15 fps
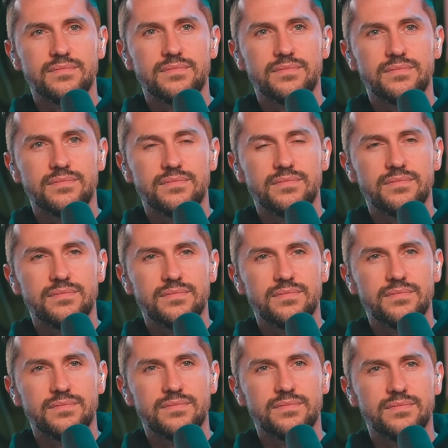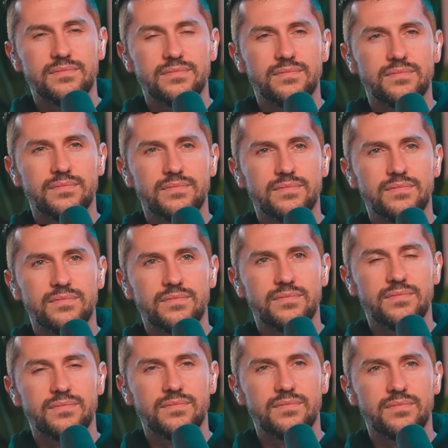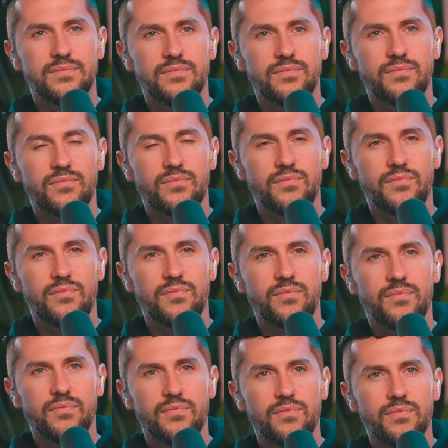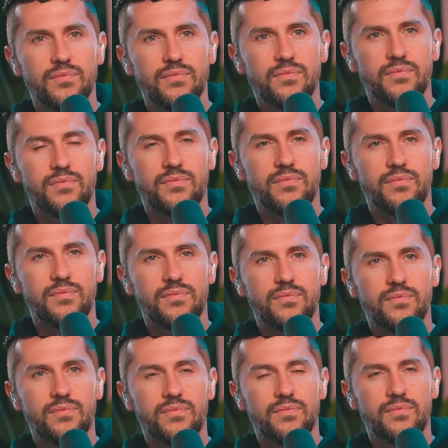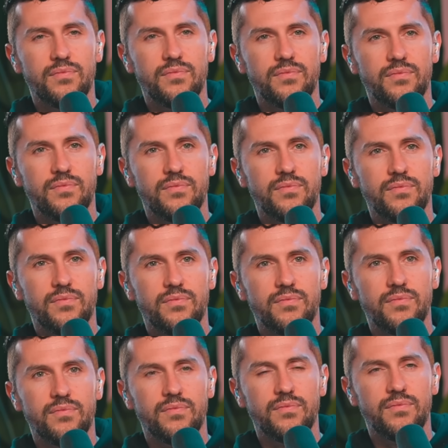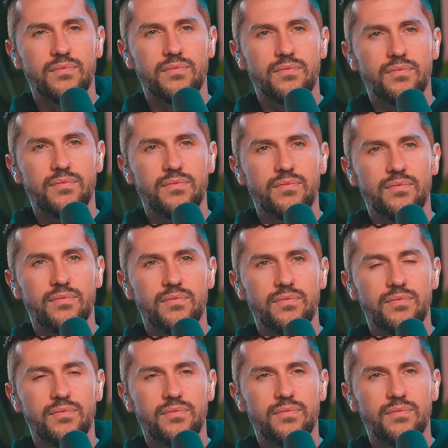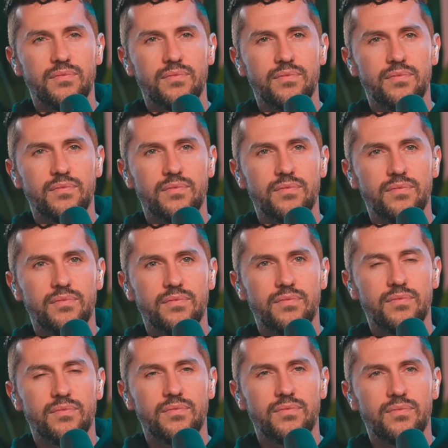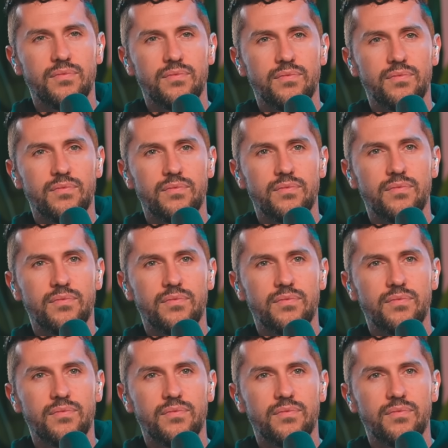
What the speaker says: This person isn't speaking.